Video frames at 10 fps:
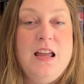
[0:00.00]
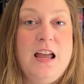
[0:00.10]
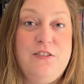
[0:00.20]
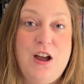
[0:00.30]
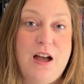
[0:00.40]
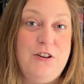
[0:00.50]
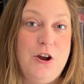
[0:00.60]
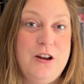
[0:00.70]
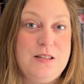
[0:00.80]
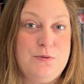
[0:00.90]
If you haven't
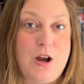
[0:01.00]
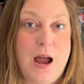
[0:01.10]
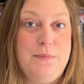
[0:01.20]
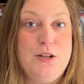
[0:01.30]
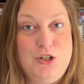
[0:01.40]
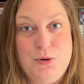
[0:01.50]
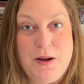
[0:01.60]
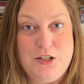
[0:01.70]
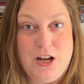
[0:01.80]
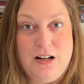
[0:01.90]
already subscribed to
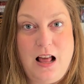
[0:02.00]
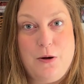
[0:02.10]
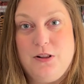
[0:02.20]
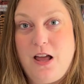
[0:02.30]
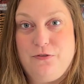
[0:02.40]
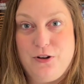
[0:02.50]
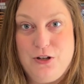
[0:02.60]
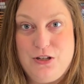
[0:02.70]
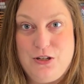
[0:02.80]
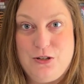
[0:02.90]
my channel, I would love for you
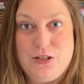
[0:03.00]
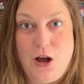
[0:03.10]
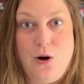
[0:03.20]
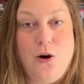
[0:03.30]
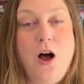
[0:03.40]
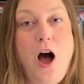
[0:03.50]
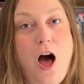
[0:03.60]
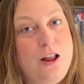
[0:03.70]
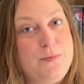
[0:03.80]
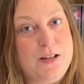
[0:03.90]
to do so.
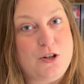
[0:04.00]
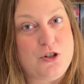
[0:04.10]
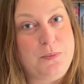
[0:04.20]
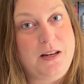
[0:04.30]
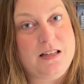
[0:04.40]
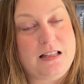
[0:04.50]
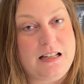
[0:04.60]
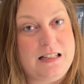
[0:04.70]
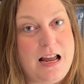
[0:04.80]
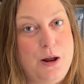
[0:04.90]
All of my social media is
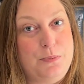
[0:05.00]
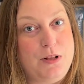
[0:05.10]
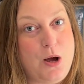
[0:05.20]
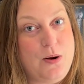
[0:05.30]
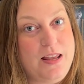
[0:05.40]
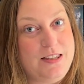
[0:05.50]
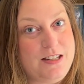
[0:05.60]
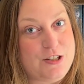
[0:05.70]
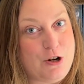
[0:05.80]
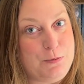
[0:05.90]
linked down below in the
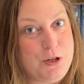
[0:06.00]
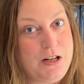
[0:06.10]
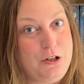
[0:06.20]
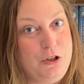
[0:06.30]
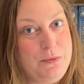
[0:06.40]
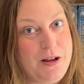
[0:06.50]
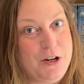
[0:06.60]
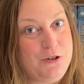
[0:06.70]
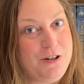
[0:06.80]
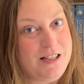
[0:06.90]
description, including my
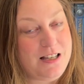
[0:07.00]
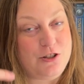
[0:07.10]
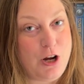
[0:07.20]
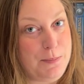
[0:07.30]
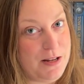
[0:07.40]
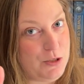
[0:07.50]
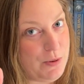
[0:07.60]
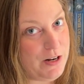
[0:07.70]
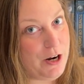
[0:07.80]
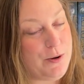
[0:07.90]
Goodreads, Instagram, and
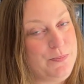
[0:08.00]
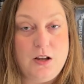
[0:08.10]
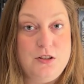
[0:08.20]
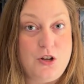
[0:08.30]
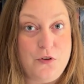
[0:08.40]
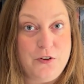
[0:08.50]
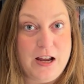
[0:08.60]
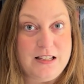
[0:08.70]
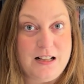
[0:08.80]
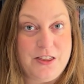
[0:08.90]
Twitter. Don't
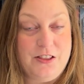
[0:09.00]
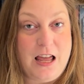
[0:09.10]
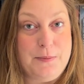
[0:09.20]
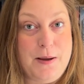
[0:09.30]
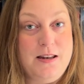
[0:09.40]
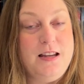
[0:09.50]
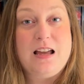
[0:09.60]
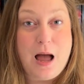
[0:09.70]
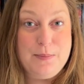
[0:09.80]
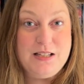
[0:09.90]
forget to click the like button,
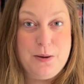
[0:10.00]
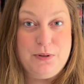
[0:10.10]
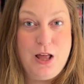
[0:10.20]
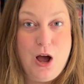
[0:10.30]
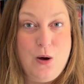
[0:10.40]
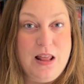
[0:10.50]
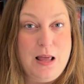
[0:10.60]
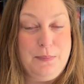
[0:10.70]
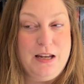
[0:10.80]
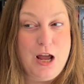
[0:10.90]
comment down below, and
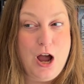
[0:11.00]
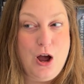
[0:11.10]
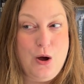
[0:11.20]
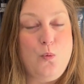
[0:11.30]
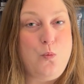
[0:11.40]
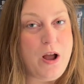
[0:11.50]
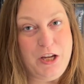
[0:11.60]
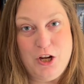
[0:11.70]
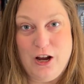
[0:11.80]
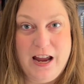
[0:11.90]
let me know what
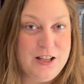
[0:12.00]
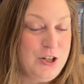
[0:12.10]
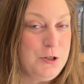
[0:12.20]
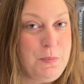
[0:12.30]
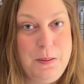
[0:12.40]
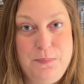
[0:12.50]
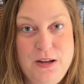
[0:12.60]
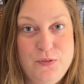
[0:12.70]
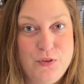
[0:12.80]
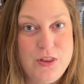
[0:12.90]
your answers might
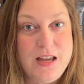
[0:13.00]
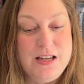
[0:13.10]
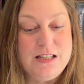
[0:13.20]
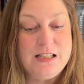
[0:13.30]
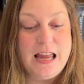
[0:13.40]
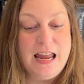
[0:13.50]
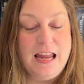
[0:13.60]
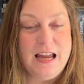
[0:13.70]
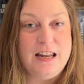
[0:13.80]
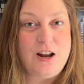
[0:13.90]
be for this,
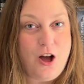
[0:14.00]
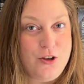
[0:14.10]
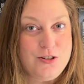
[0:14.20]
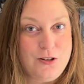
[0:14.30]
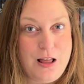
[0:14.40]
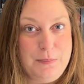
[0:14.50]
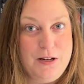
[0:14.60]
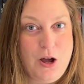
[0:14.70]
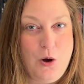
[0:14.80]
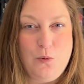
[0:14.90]
and also let me
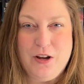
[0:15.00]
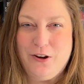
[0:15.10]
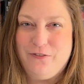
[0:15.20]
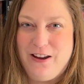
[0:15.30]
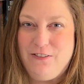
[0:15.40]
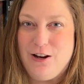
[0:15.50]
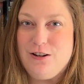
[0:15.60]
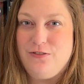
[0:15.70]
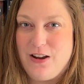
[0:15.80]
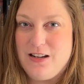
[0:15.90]
know what your favorite
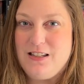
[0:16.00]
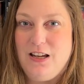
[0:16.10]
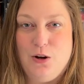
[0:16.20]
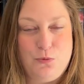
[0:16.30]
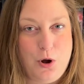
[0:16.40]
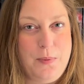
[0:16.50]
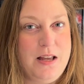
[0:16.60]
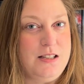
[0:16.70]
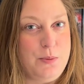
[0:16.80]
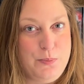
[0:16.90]
fantasy
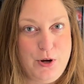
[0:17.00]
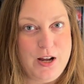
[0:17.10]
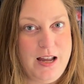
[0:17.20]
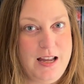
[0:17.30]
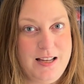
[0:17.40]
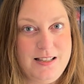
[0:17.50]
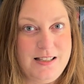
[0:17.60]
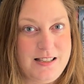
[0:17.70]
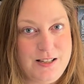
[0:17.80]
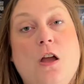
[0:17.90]
romance book
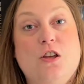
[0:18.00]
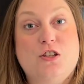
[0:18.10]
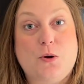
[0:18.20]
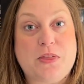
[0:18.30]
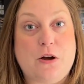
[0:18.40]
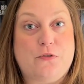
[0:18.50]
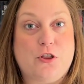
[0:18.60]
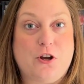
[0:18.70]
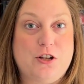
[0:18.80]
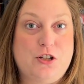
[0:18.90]
is. So without
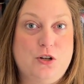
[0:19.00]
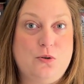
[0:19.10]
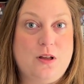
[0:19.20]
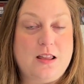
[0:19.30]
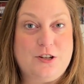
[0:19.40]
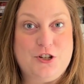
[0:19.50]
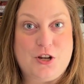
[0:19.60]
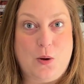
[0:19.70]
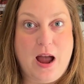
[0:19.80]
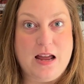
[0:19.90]
further ado, let's just
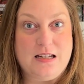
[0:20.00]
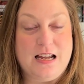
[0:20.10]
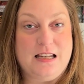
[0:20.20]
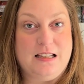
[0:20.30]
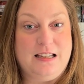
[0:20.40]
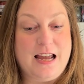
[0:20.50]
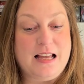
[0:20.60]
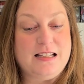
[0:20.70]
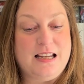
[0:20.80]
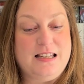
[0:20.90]
go ahead and
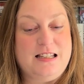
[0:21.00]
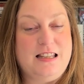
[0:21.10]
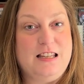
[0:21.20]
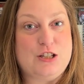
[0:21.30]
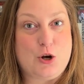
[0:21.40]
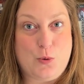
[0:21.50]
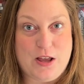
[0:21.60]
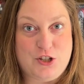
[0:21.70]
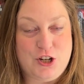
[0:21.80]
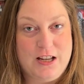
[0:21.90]
get into these
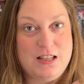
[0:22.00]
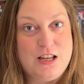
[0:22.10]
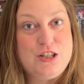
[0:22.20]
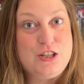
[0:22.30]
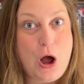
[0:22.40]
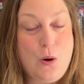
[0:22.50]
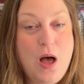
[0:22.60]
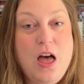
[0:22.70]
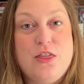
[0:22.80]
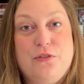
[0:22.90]
questions. So
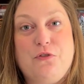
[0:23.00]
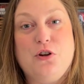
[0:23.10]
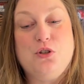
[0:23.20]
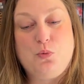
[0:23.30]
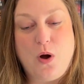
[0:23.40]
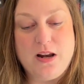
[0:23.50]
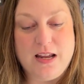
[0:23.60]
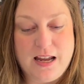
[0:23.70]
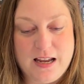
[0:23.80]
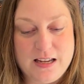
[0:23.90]
the first one
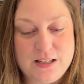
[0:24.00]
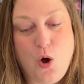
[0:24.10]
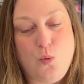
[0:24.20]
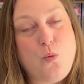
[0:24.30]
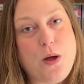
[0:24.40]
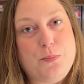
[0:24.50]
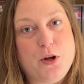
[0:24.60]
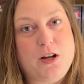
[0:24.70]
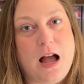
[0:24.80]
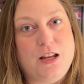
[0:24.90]
is, what
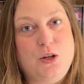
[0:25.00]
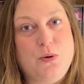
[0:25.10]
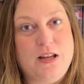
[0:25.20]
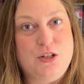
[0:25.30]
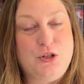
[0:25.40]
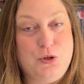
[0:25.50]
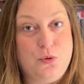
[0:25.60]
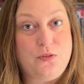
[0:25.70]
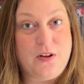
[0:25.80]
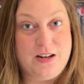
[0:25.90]
book got you into
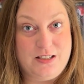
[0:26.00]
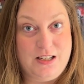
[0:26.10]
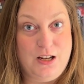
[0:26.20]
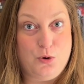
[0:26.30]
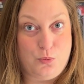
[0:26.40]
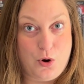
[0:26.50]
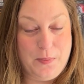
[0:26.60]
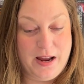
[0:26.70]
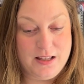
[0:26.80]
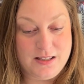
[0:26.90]
fantasy
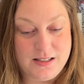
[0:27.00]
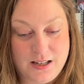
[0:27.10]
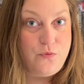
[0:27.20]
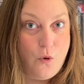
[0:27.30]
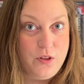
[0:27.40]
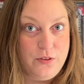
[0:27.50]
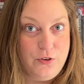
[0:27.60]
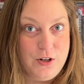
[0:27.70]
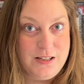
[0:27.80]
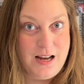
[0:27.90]
romance for the
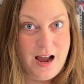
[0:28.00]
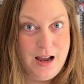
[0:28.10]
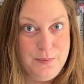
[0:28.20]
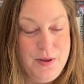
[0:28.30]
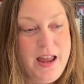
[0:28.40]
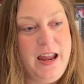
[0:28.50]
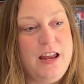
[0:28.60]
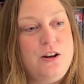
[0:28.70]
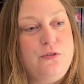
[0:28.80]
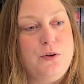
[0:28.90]
first time?
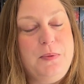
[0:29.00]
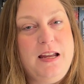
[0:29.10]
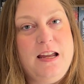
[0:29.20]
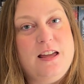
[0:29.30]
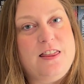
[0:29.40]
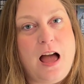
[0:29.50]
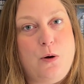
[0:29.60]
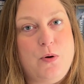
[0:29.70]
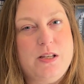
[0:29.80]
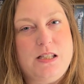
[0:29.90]
And for me, that
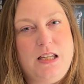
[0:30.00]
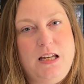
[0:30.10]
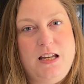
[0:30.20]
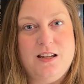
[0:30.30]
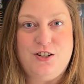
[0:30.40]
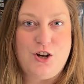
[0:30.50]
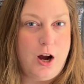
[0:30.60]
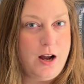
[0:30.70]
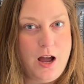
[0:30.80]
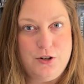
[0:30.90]
was the
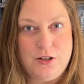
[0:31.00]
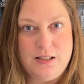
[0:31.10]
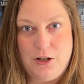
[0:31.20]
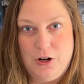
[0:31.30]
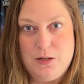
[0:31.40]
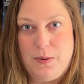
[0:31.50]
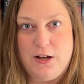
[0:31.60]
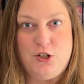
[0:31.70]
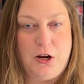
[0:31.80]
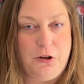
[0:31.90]
Dark Hunter series by
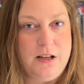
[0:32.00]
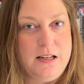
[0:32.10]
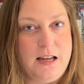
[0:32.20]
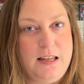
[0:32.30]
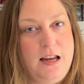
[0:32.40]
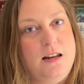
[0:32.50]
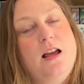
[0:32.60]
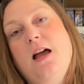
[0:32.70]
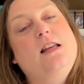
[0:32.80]
Sherilyn Kenyon.